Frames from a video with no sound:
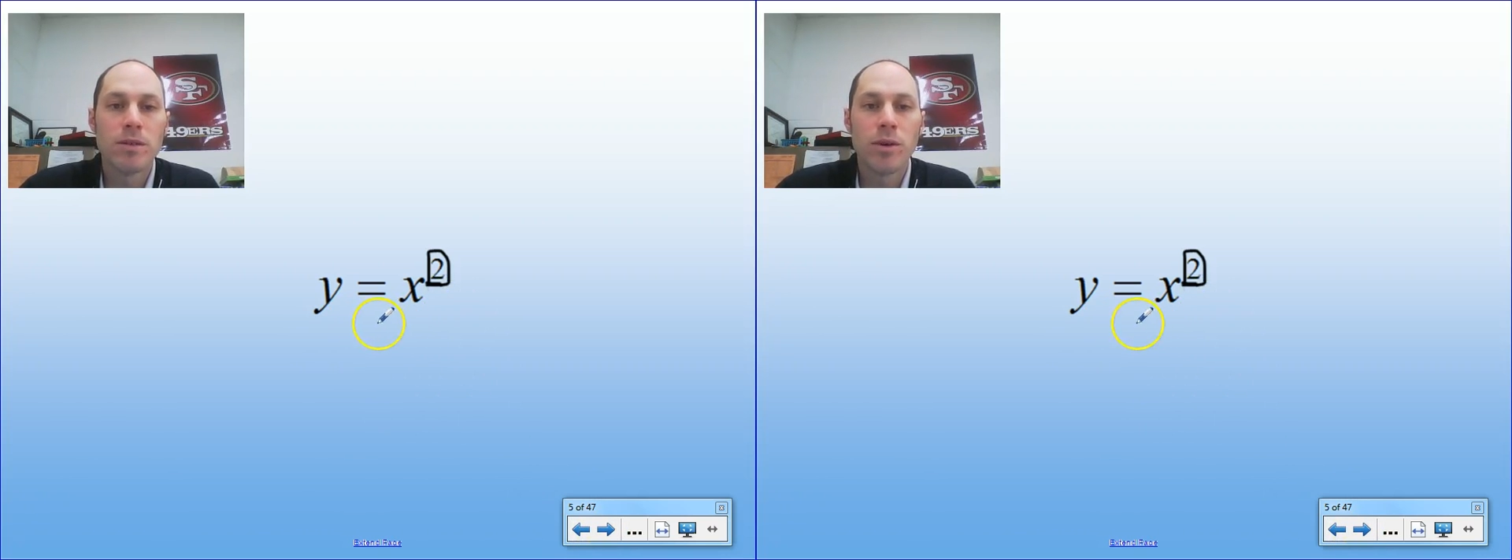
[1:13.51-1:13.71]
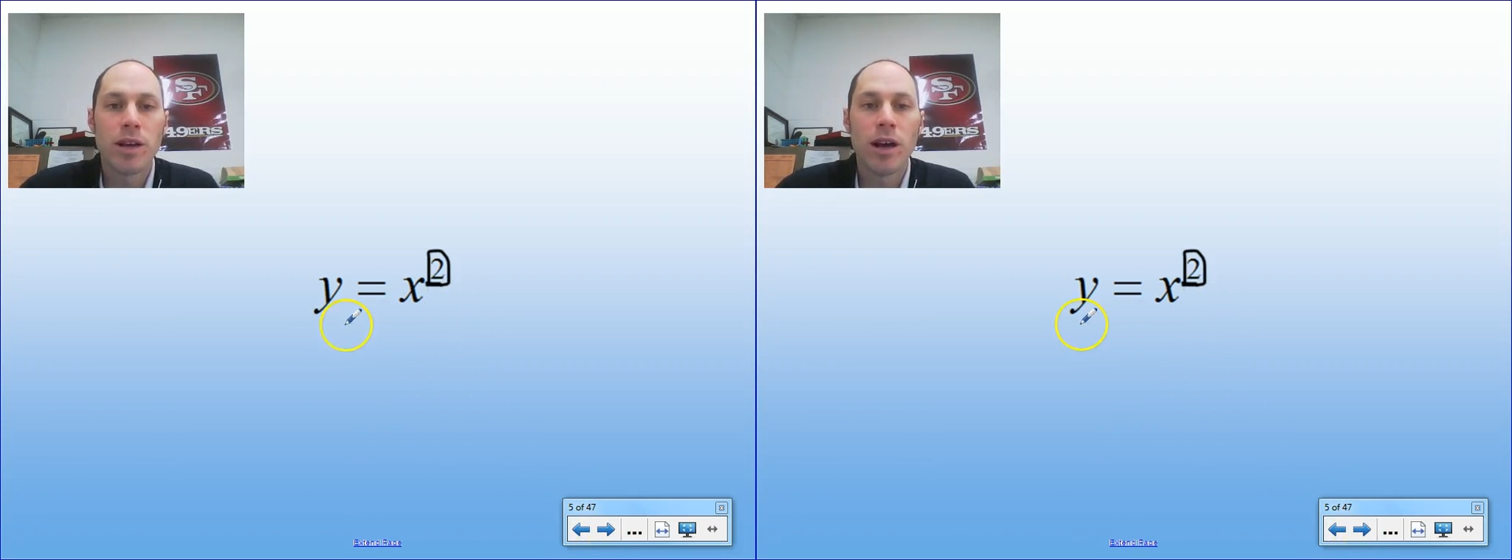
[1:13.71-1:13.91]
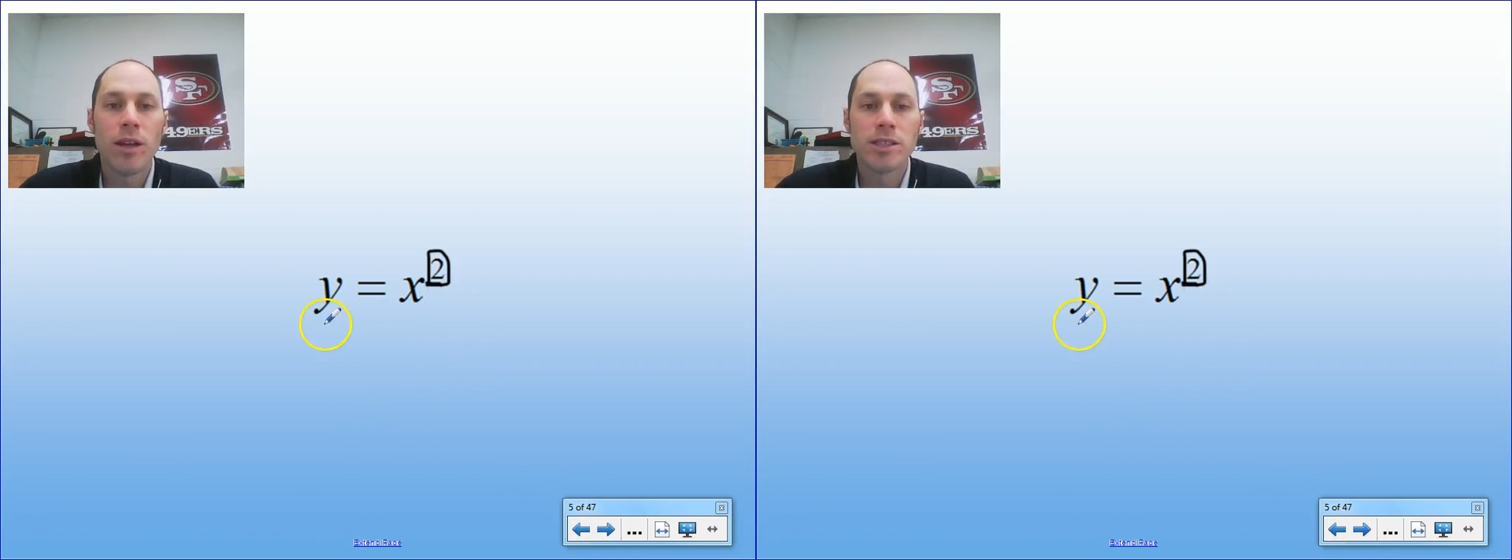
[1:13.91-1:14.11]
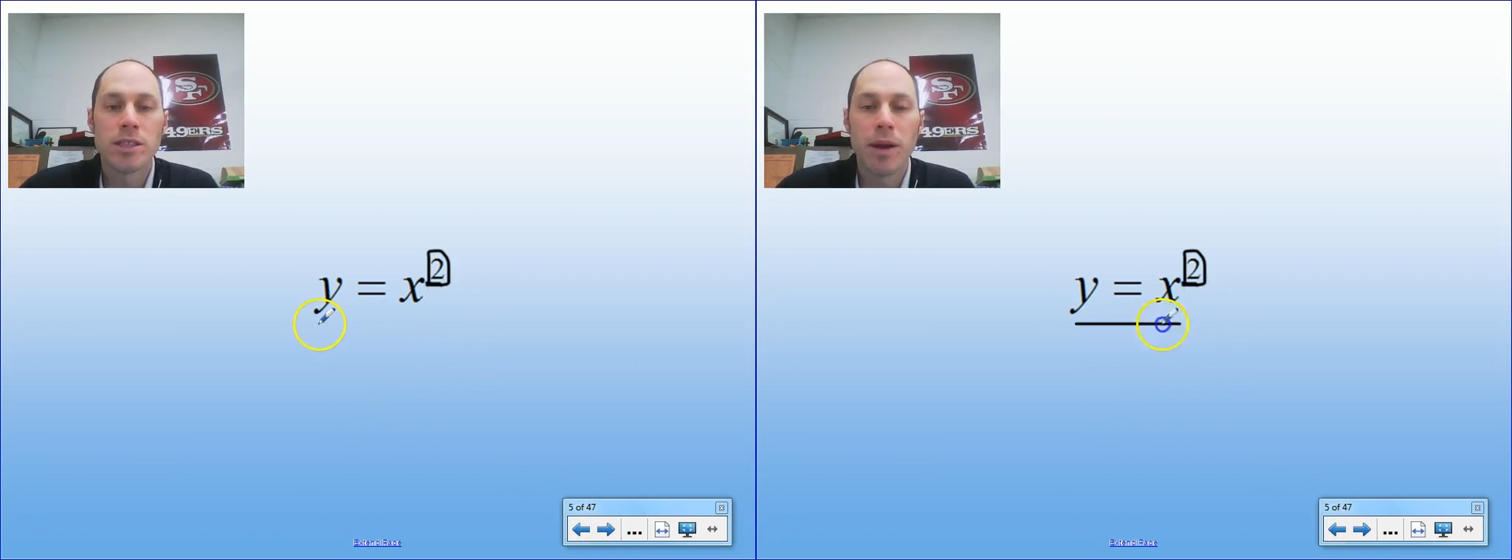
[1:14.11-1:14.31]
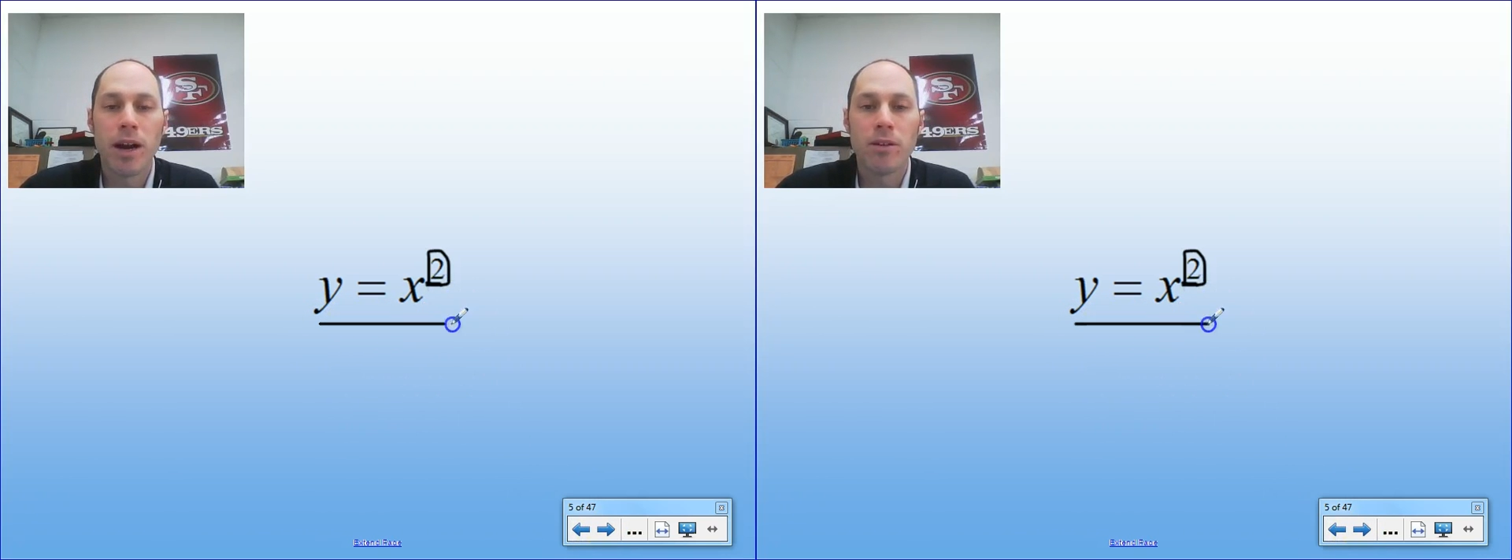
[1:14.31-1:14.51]
we call this
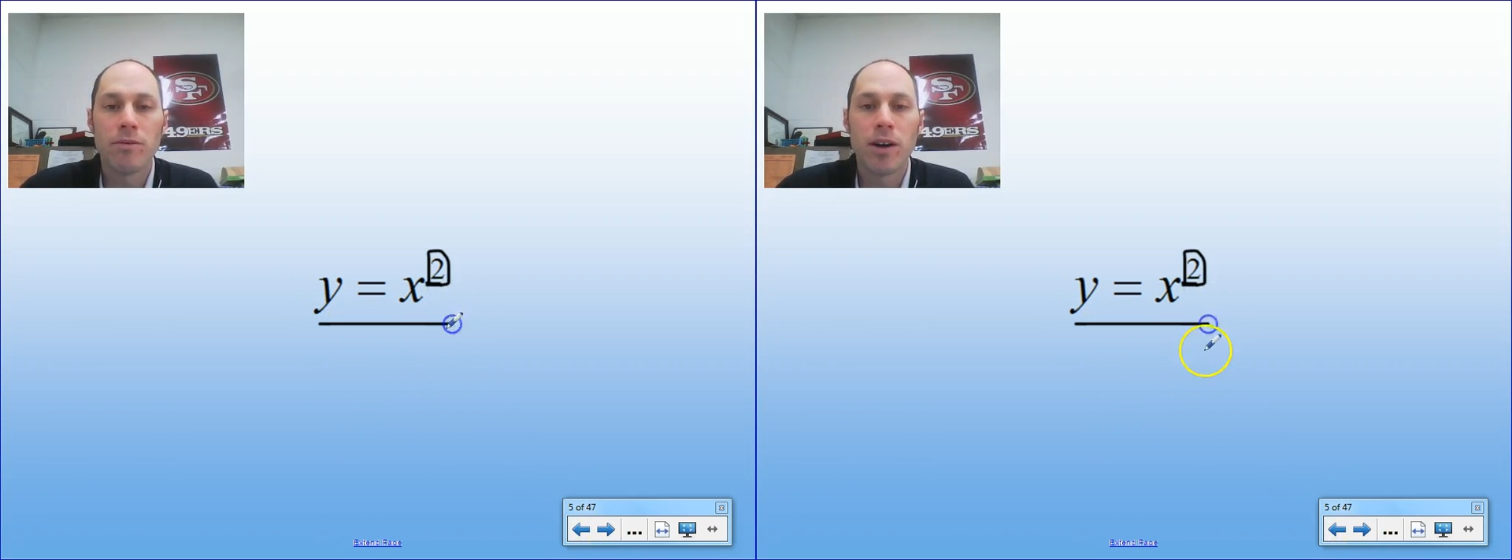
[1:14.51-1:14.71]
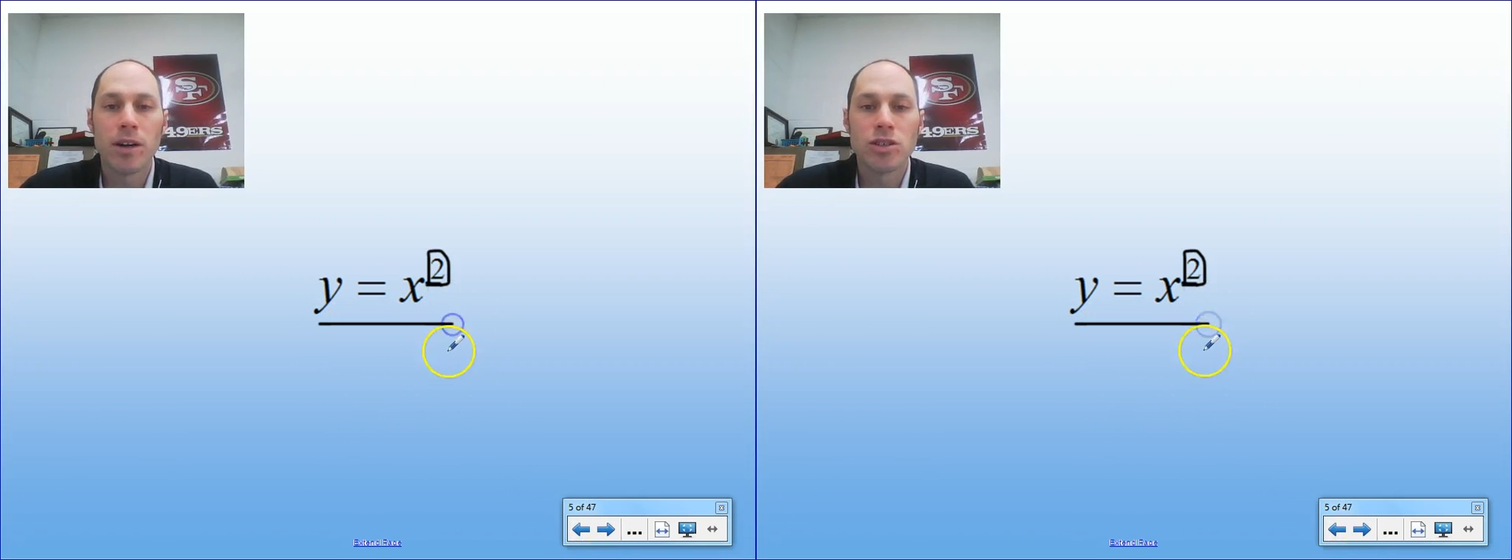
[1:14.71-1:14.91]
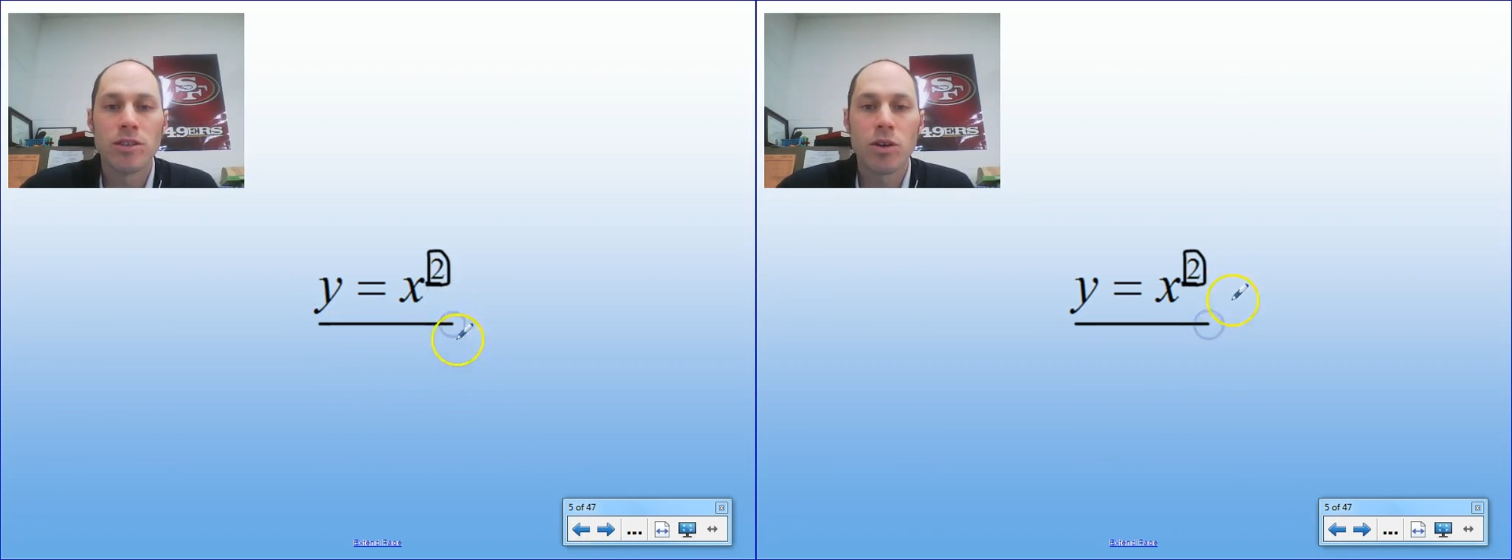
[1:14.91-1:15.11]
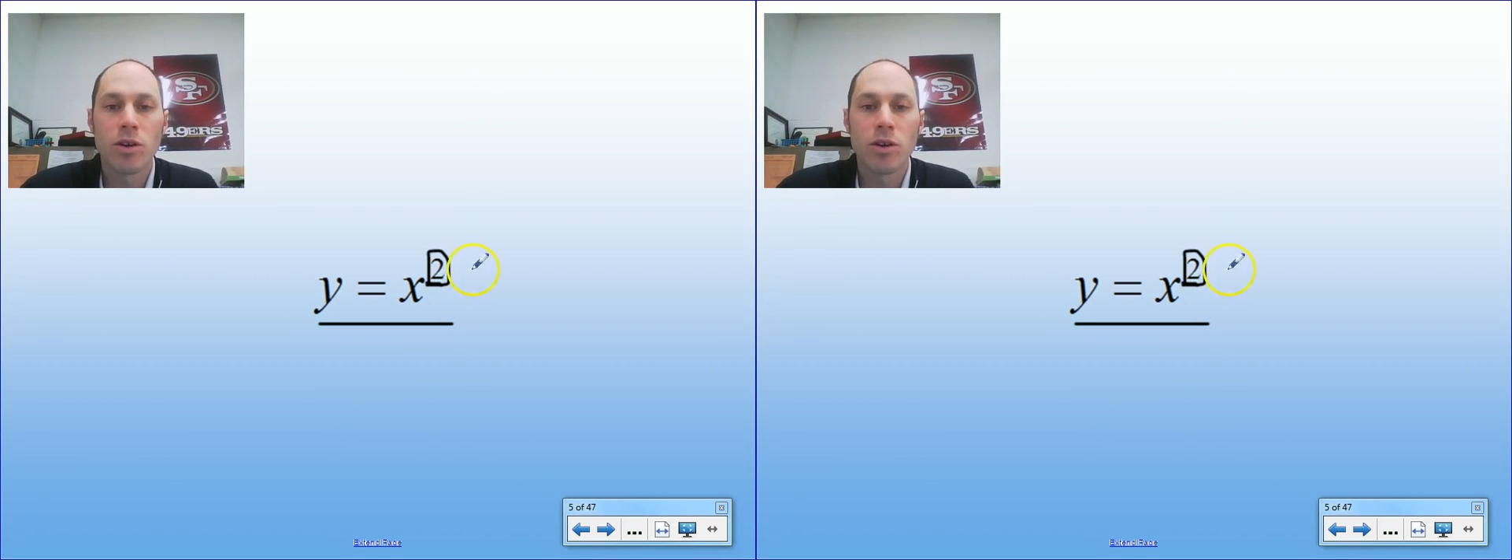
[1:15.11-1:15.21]
the parent function of the